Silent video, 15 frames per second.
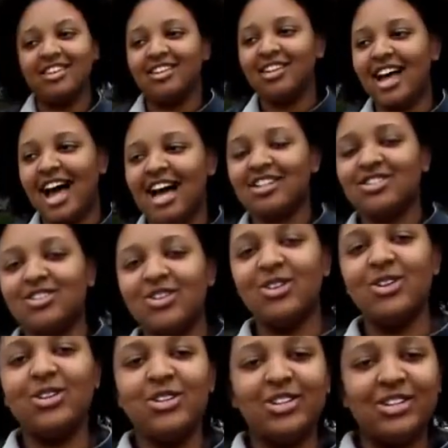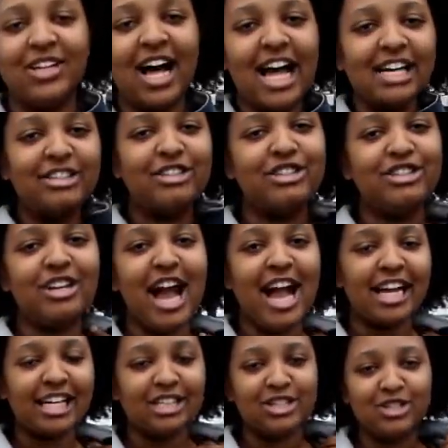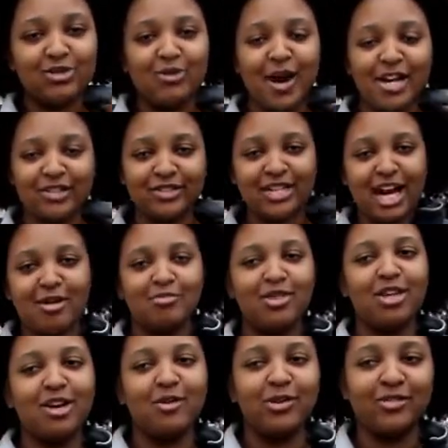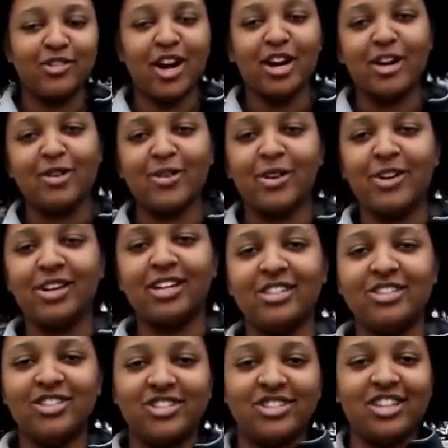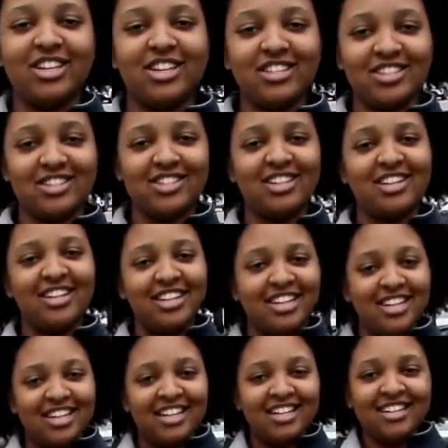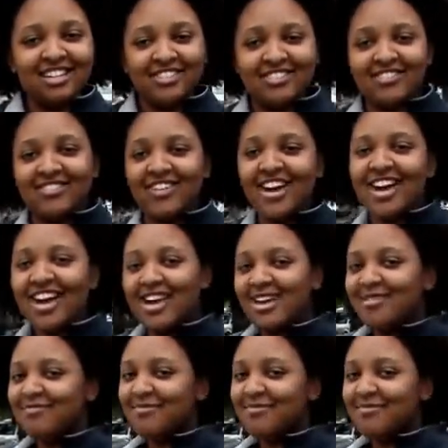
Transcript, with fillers: The last little jacket sweater type thing we've got going on is just this gray